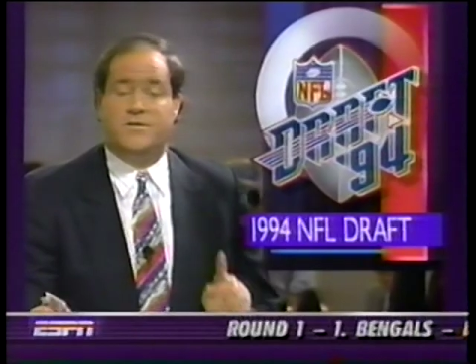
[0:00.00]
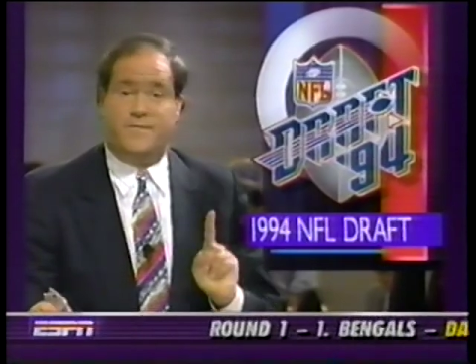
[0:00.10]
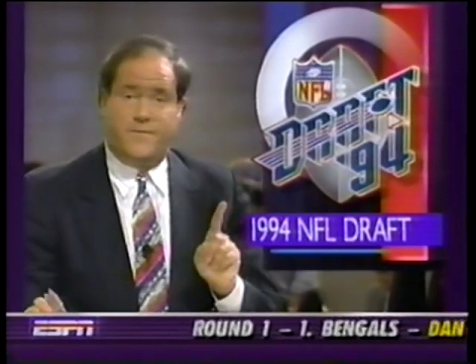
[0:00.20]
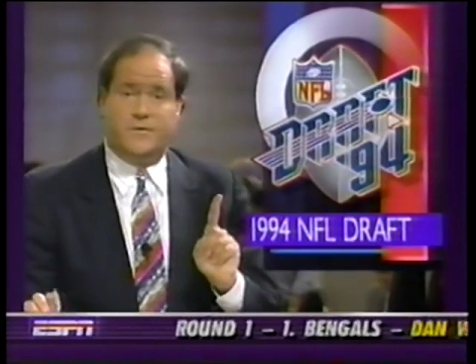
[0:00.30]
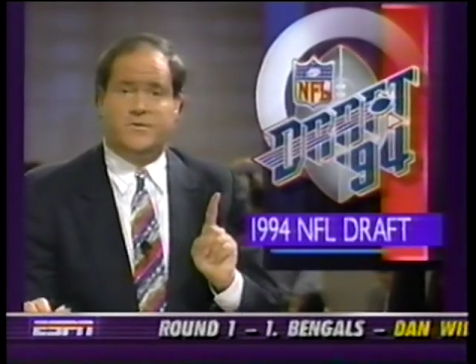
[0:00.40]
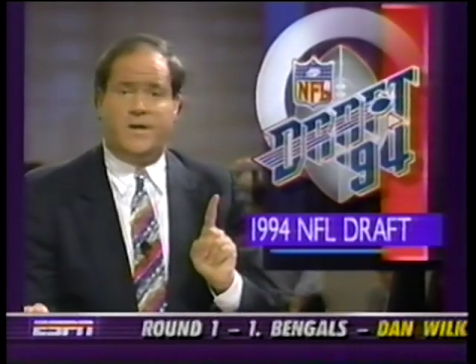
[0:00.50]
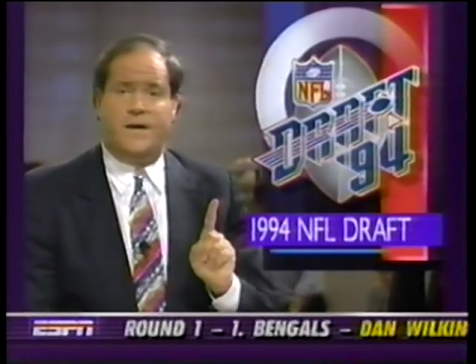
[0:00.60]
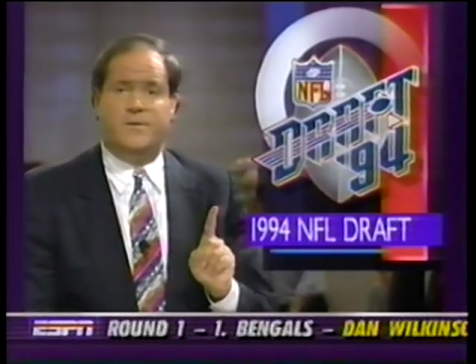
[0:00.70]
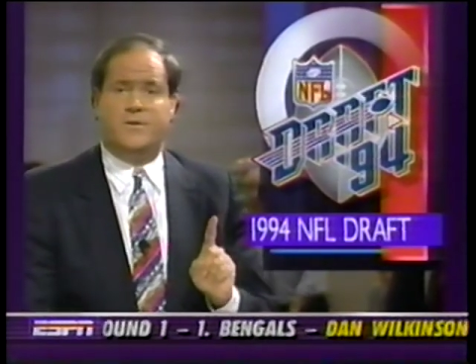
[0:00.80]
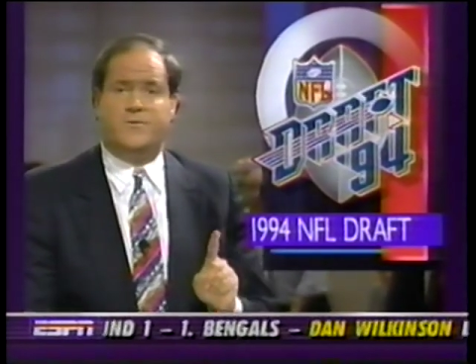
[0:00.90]
It's the first
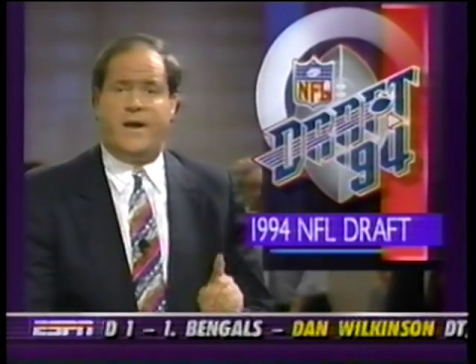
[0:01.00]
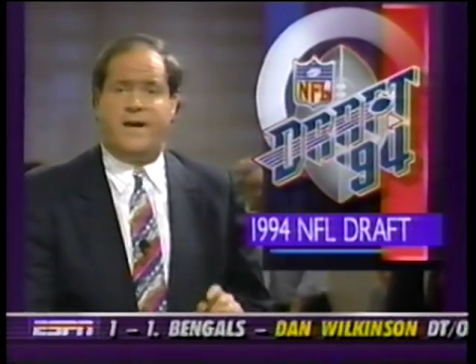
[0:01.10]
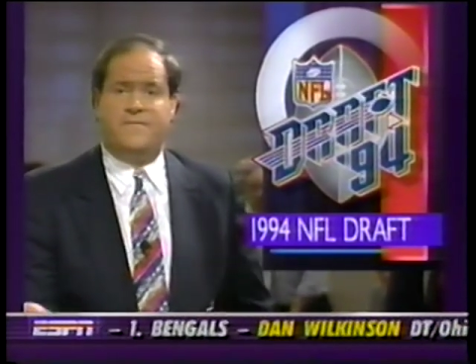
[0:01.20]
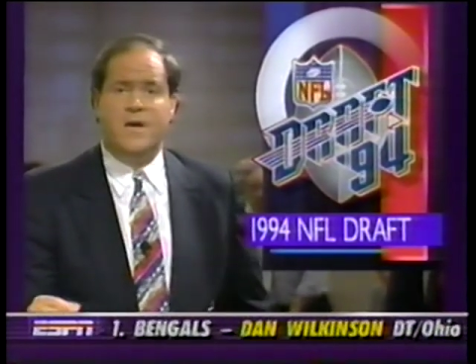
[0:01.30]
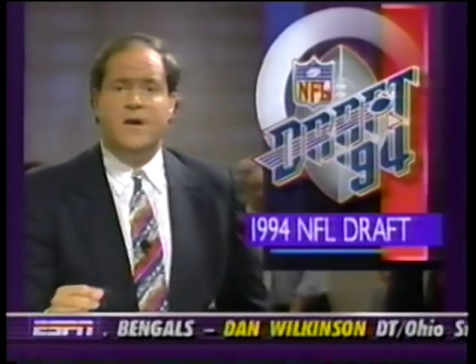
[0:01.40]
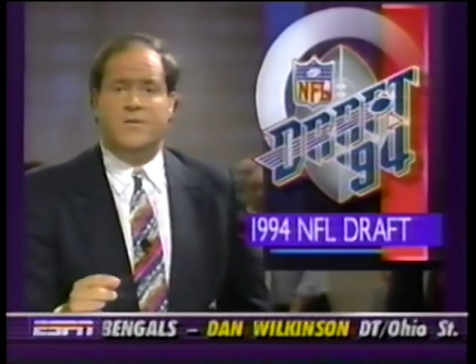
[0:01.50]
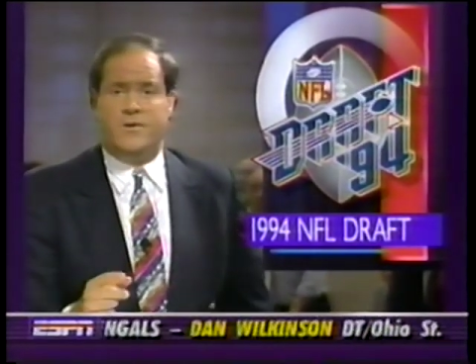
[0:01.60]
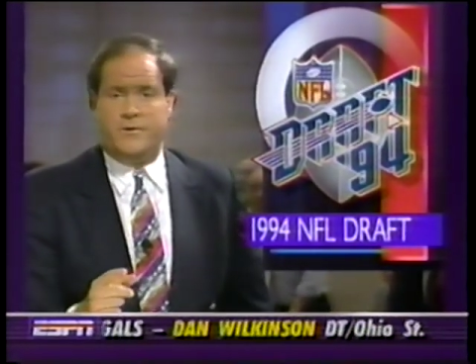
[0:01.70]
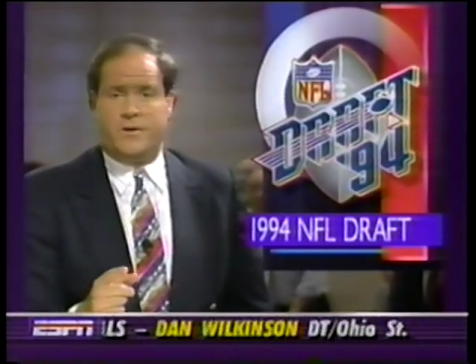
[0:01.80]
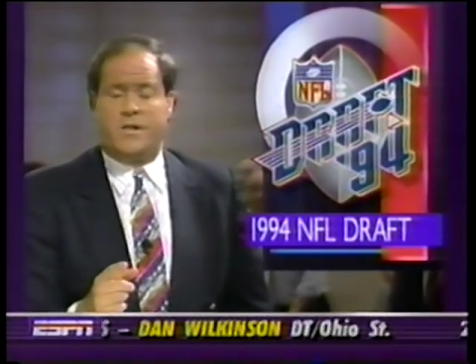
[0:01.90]
time in the draft that
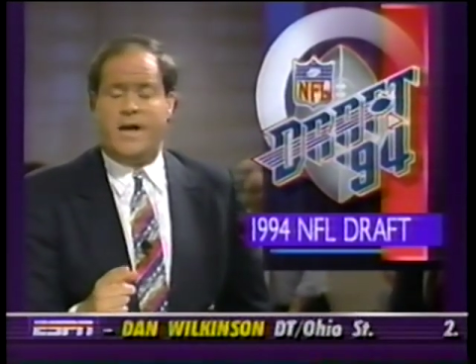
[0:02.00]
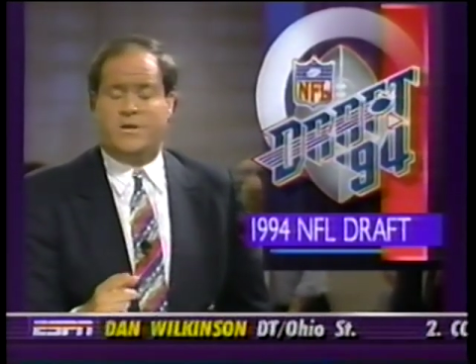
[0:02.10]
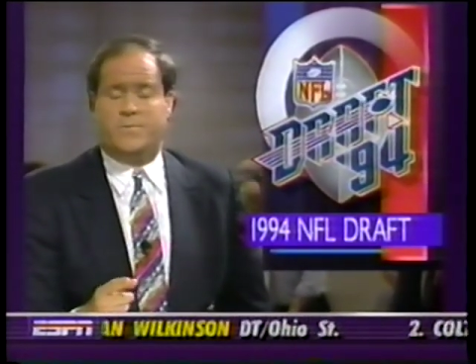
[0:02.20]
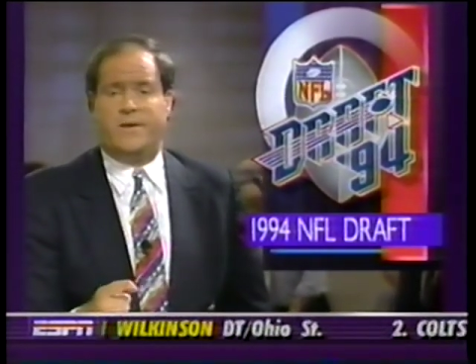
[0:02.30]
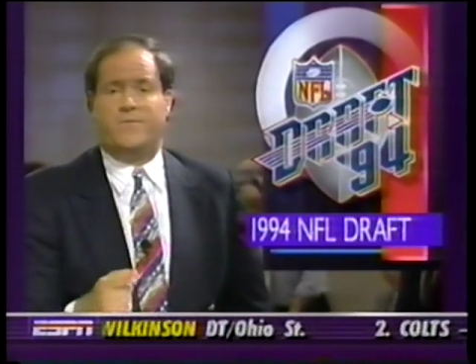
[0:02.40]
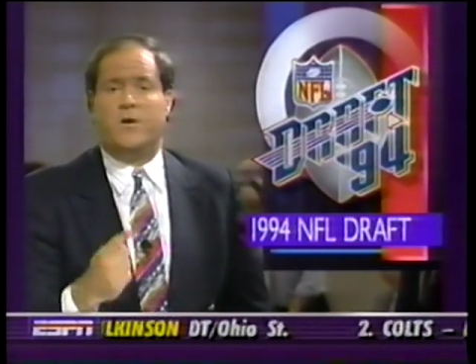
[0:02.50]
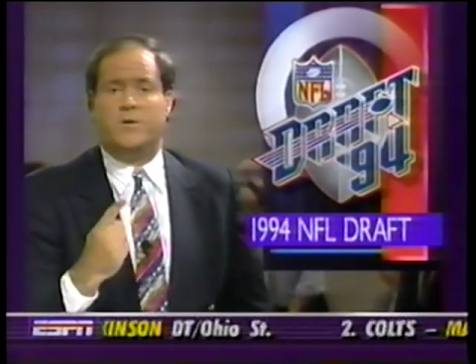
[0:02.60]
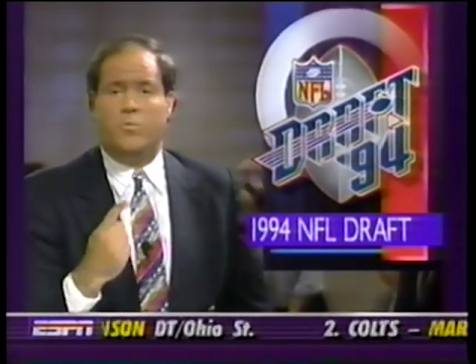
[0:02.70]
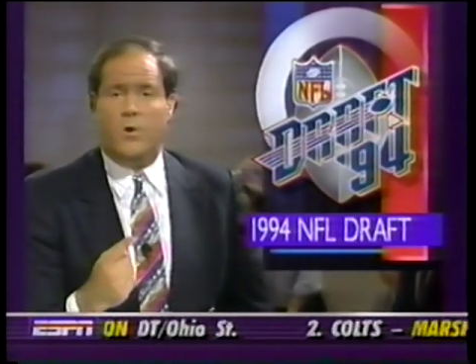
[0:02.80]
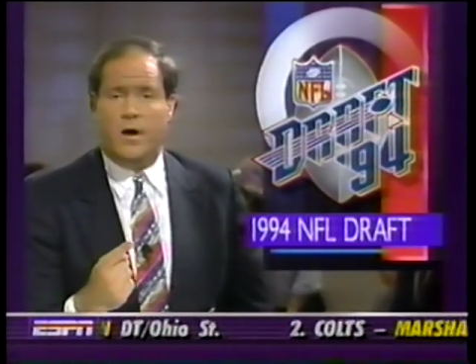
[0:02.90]
underclassmen have
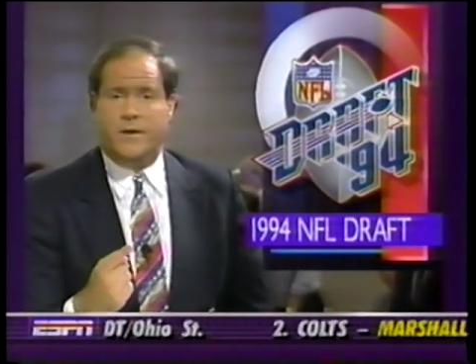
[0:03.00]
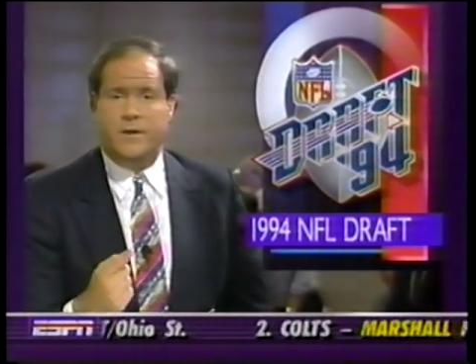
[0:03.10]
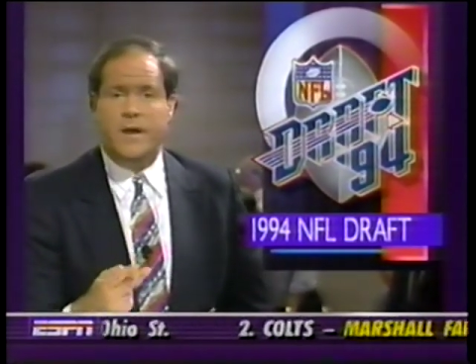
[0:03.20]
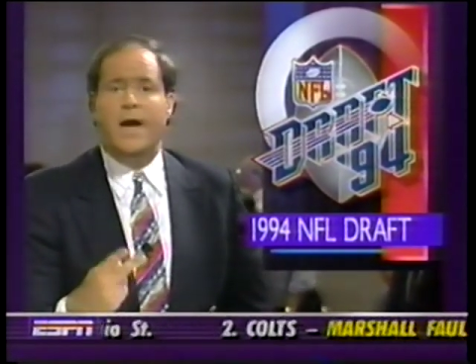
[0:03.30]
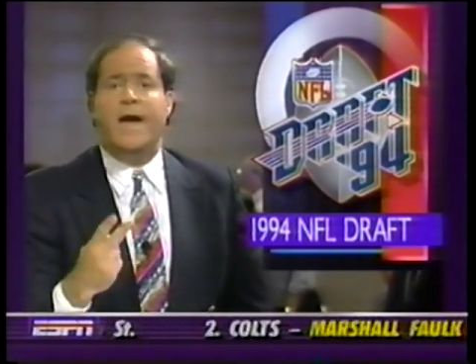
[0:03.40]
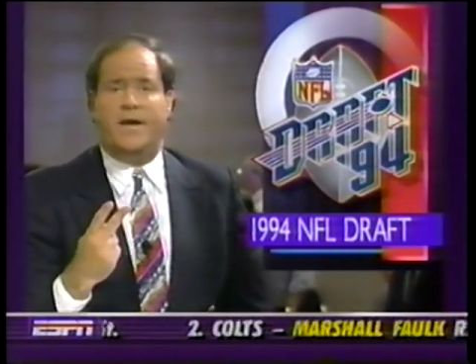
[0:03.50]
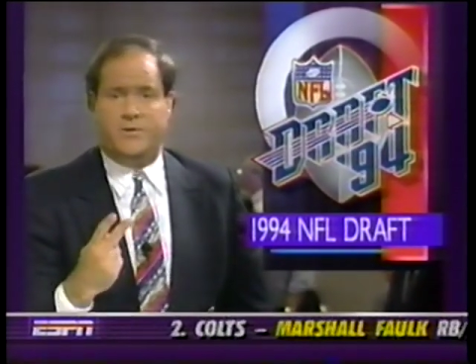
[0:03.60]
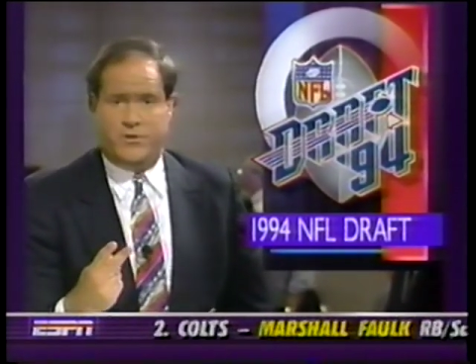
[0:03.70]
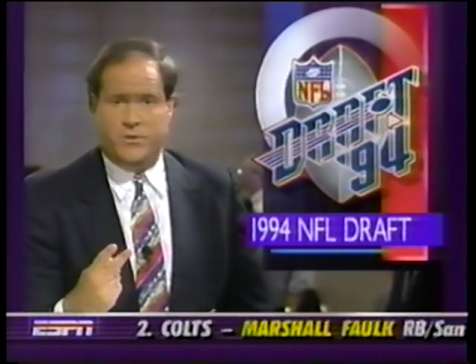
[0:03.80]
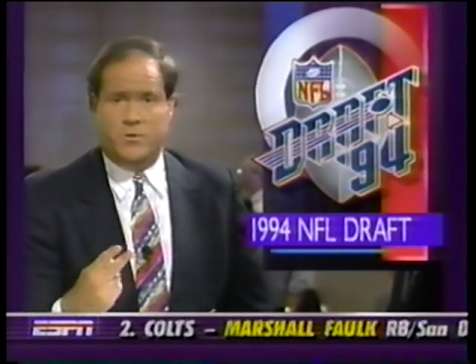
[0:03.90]
gone 1
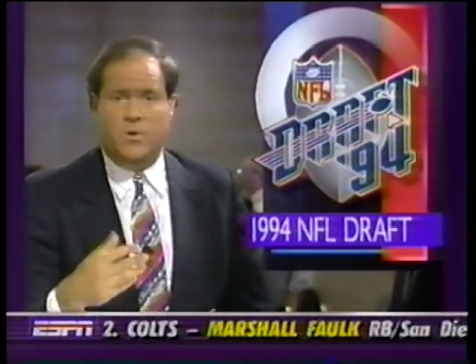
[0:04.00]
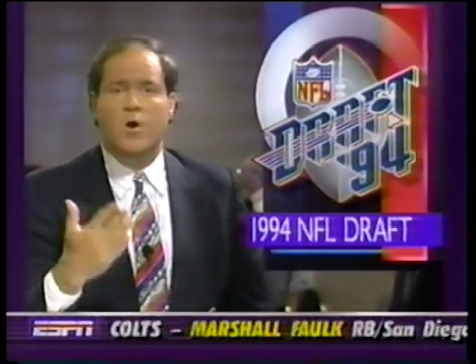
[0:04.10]
and 2.